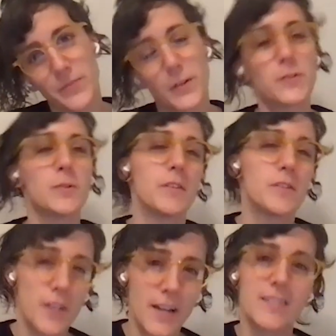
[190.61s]
Don't do another
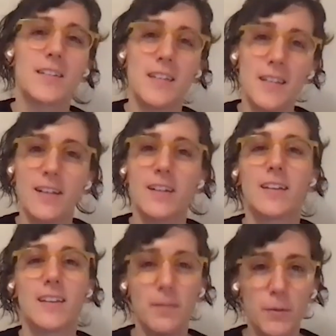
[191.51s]
shot of tequila to
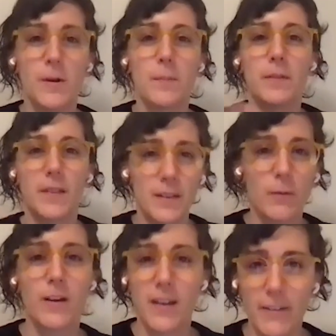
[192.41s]
keep you up and like
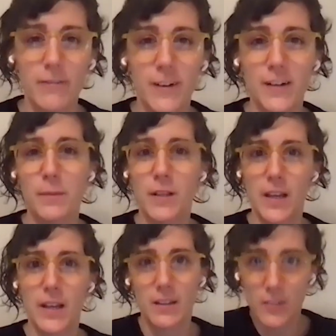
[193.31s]
want to have fun. But
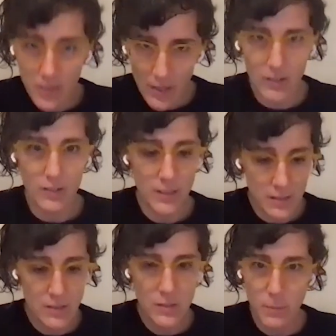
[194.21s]
like, you're tired,
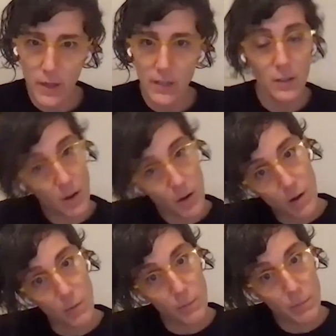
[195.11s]
listen to your body, go home.